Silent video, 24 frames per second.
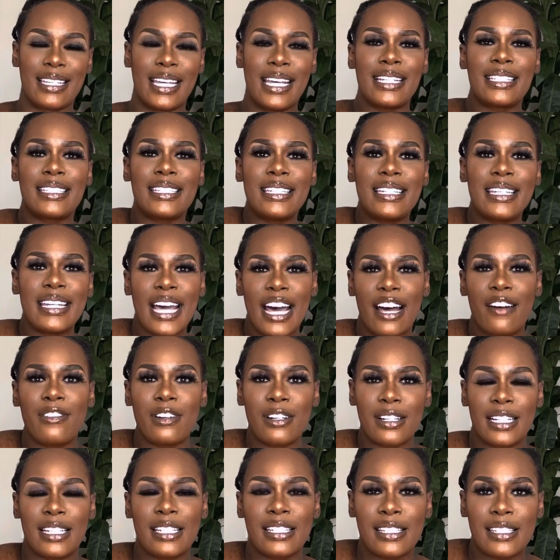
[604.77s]
it's
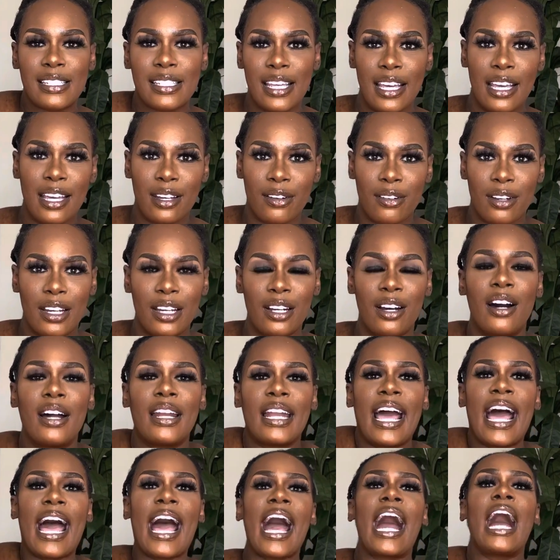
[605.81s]
never a secret on
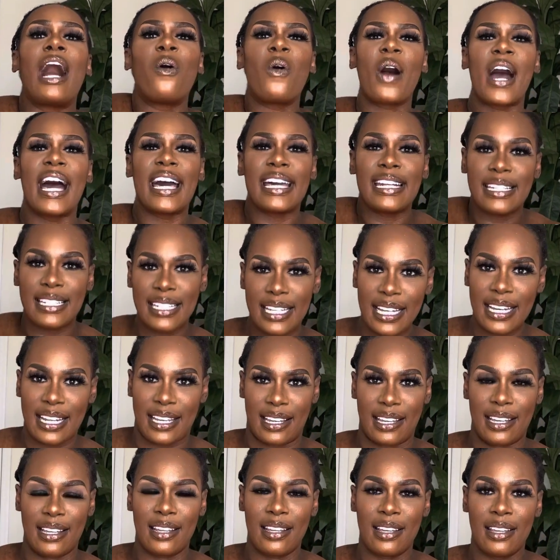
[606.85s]
how I did
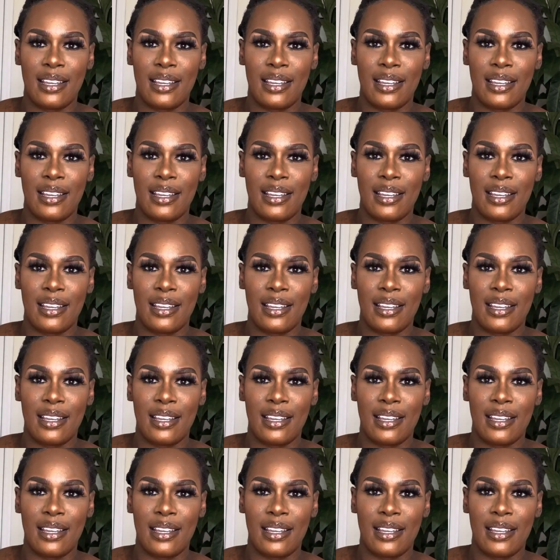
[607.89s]
it.